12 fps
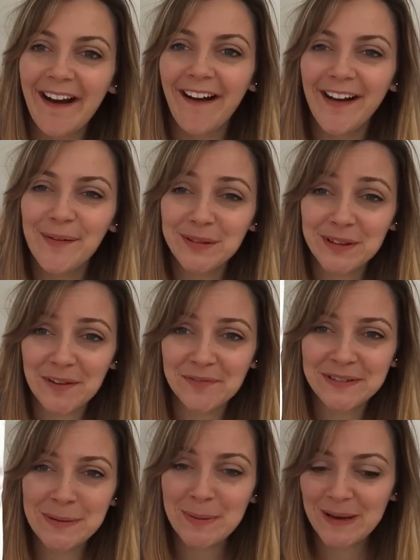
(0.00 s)
I will
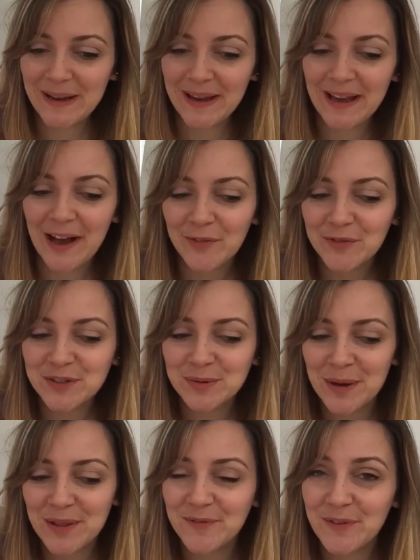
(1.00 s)
definitely be looking out for
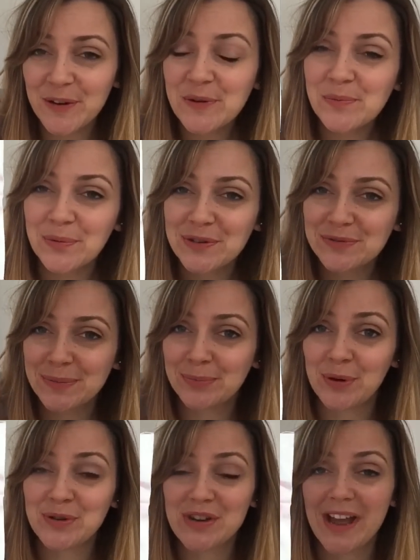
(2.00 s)
some other fun embroidery
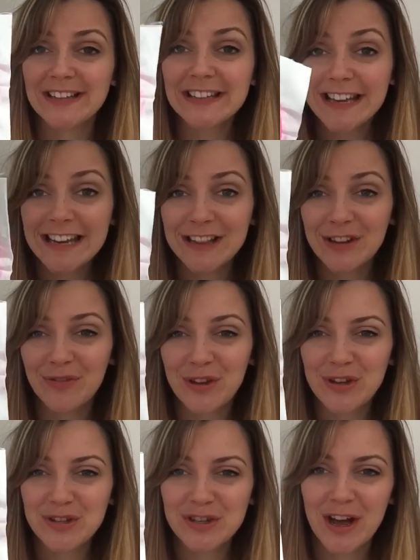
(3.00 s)
projects in the
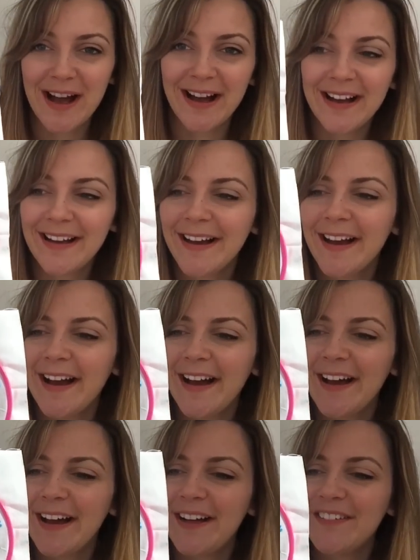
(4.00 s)
future.
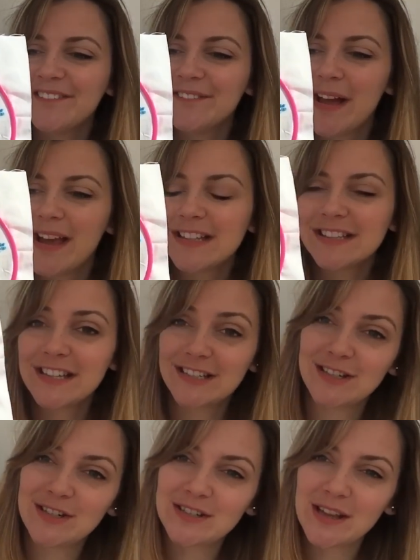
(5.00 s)
Um, it's nice
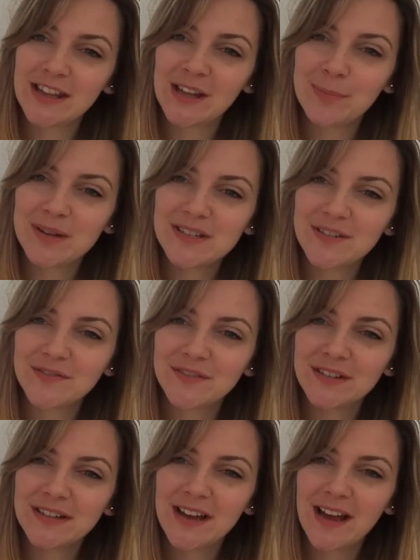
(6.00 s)
to do something a bit
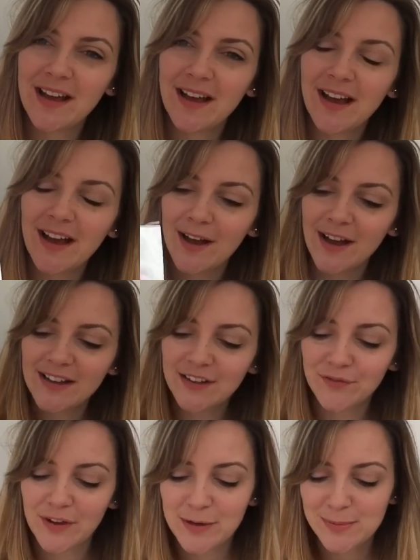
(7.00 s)
different. I
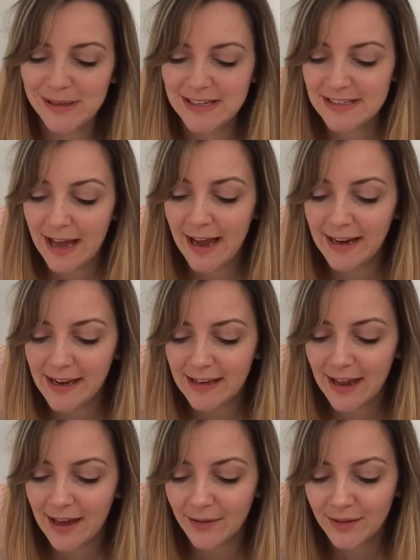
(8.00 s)
gotta find a place to hang
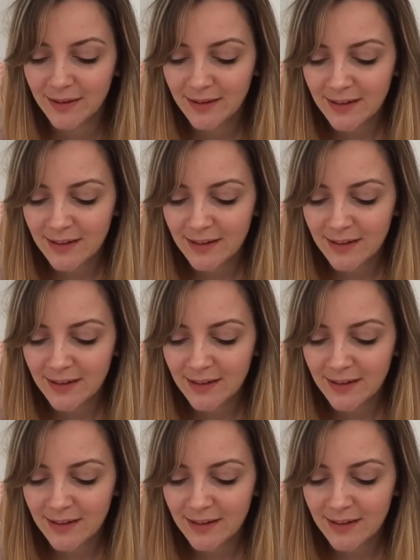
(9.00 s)
it now.